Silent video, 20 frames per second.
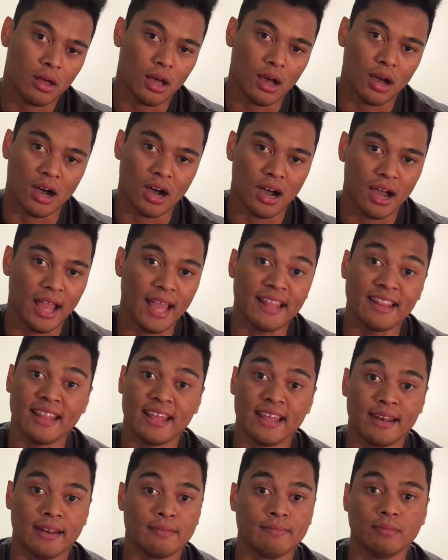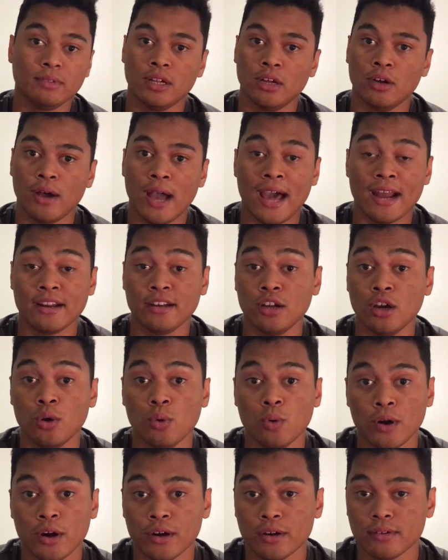and then out of
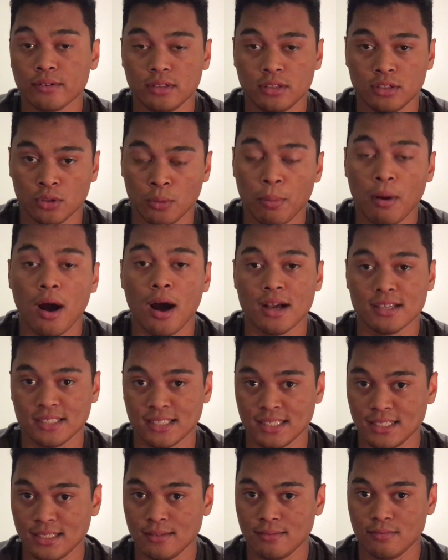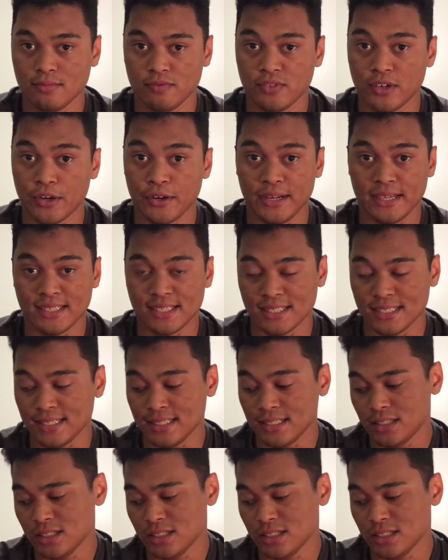nowhere you'll pause it very easily.